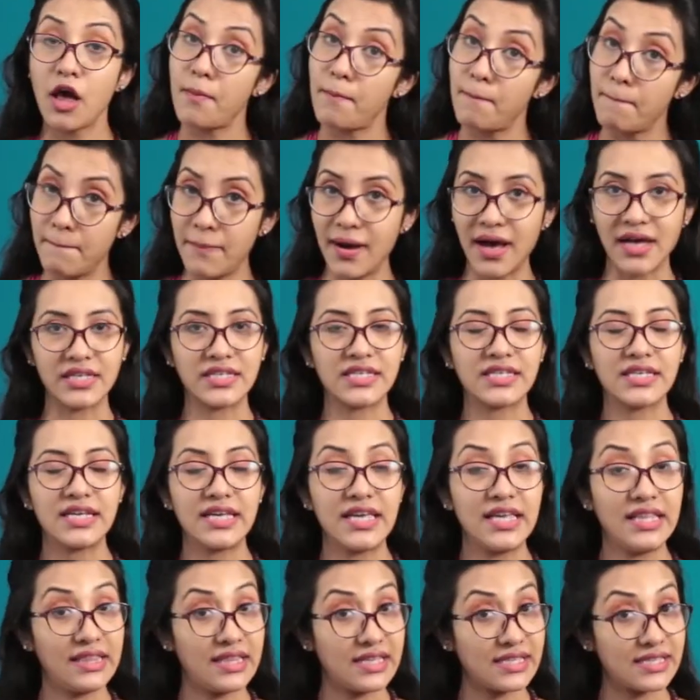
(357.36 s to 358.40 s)
But
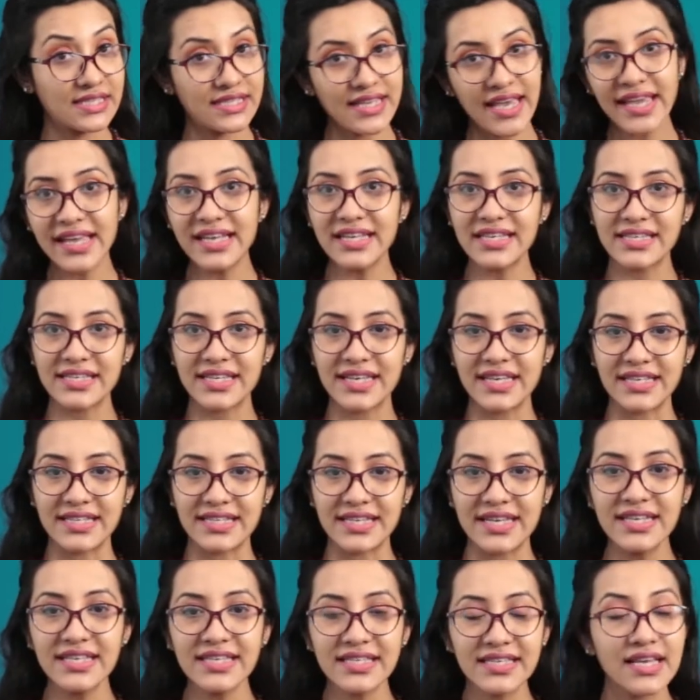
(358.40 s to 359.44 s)
in the second
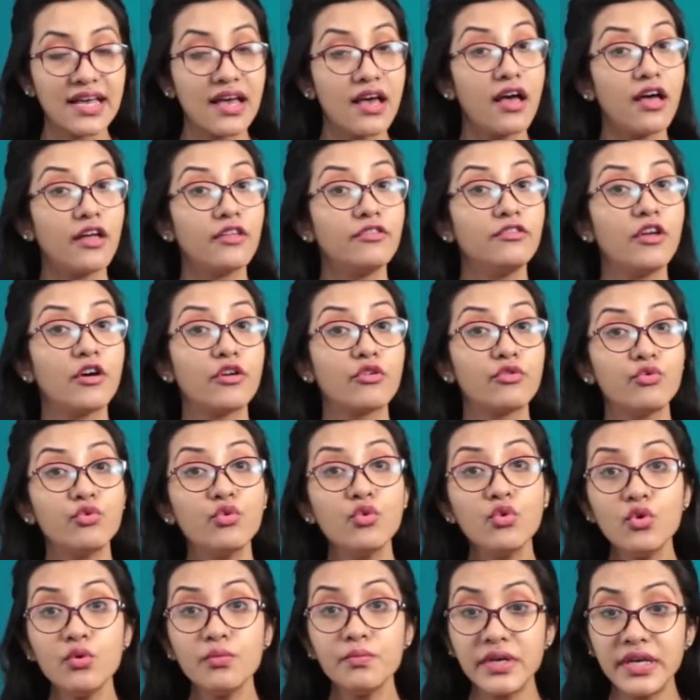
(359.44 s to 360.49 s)
sentence, the
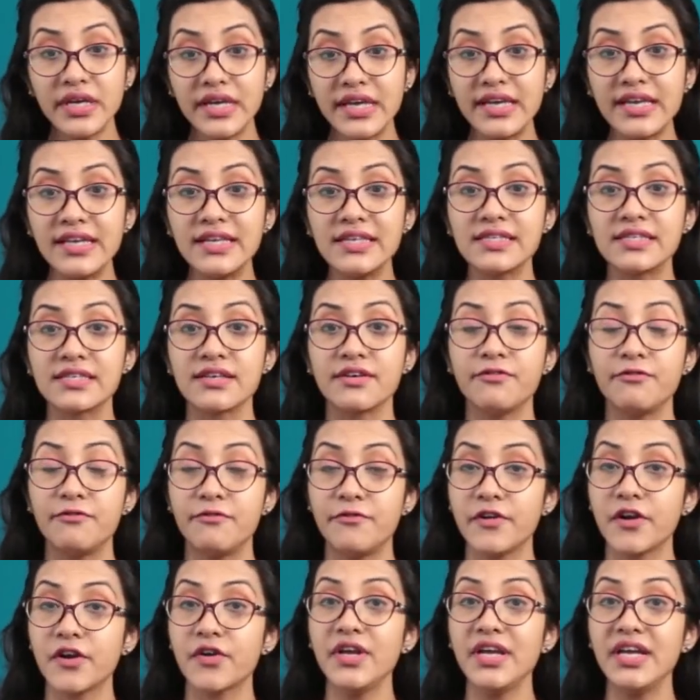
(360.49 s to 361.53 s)
room is
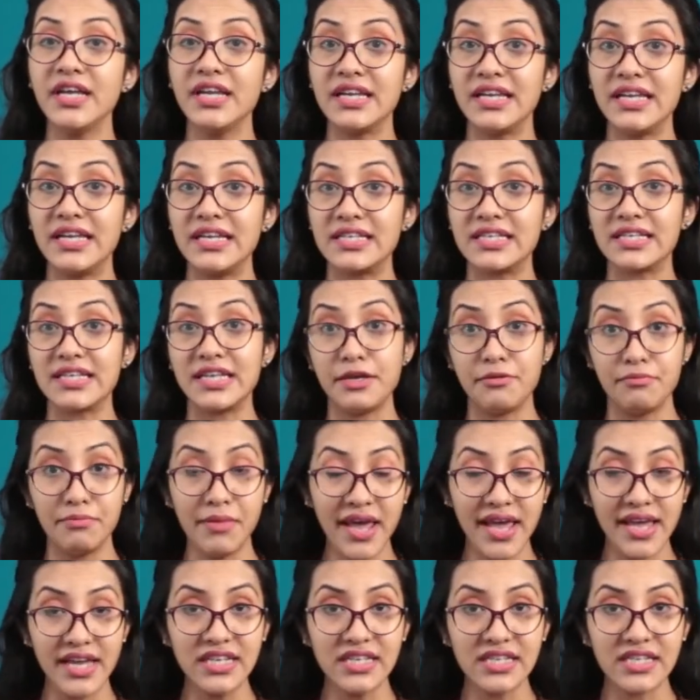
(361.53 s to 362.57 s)
very neatly
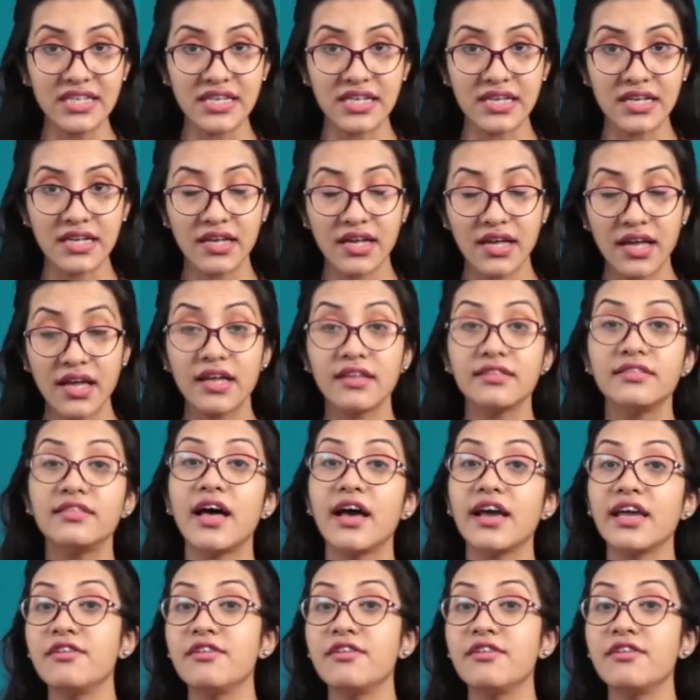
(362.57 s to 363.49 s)
made, the